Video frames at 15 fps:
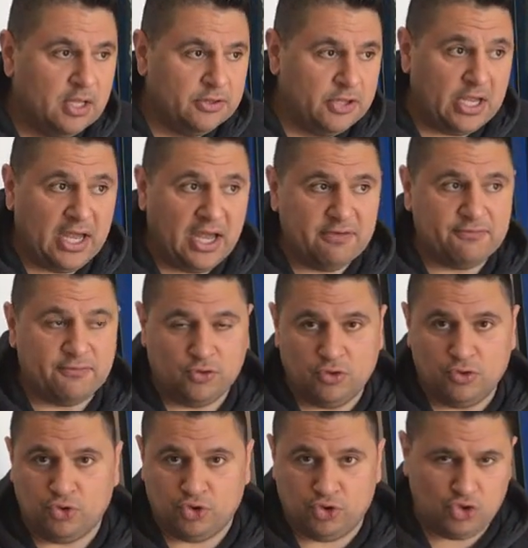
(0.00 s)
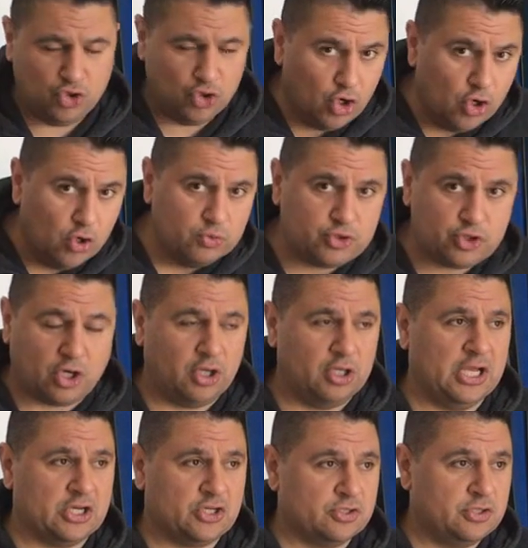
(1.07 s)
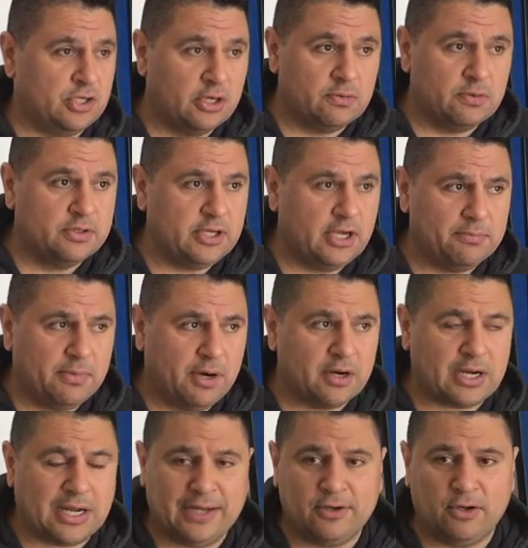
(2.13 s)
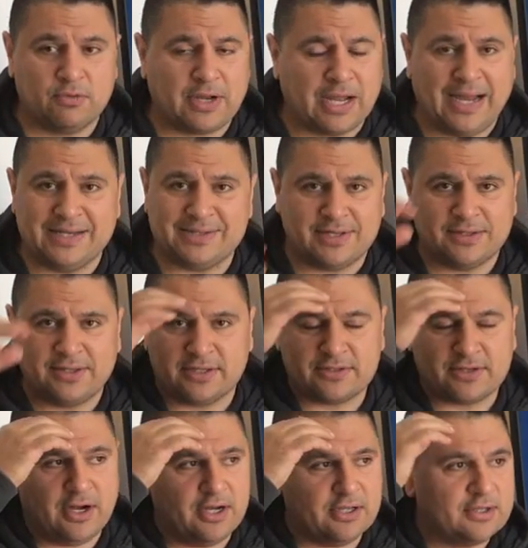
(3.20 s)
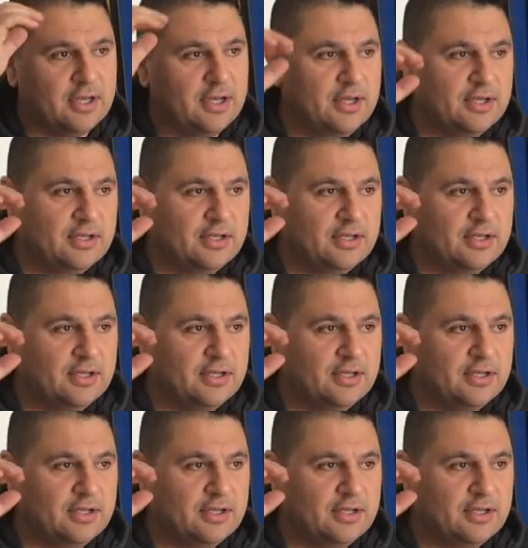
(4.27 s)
They have huge collection here in Denmark. I know guys that has got.